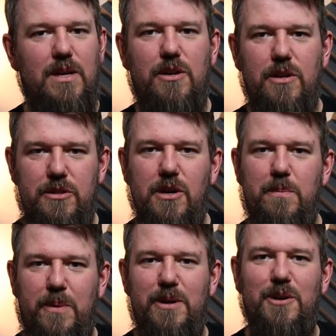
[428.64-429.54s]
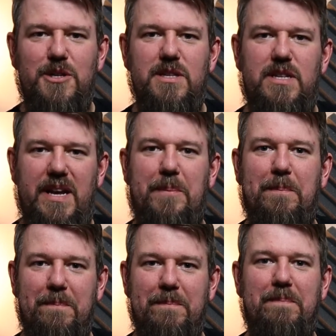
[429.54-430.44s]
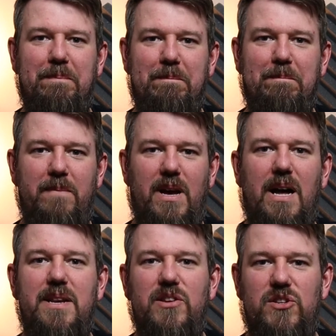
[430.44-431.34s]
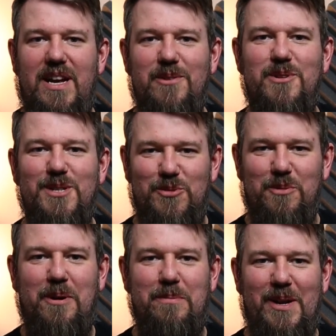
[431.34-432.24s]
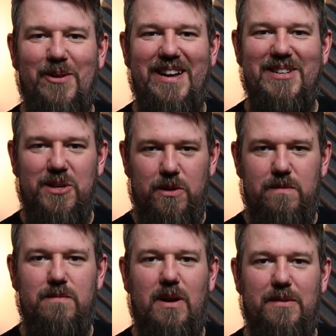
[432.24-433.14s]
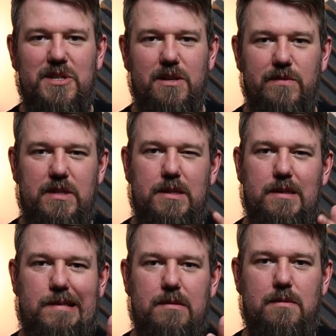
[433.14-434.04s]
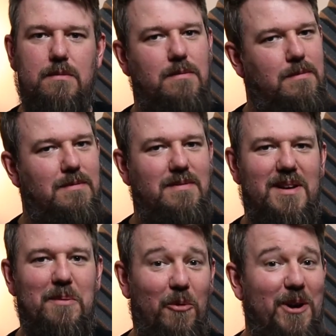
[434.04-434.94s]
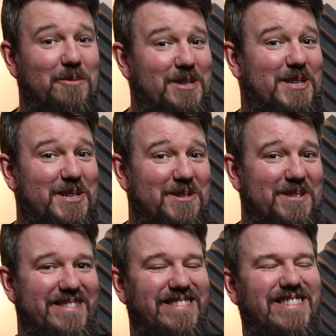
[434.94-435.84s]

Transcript: The good job, production team, and the sandwiches were probably great. So craft services, I'm working with you soon.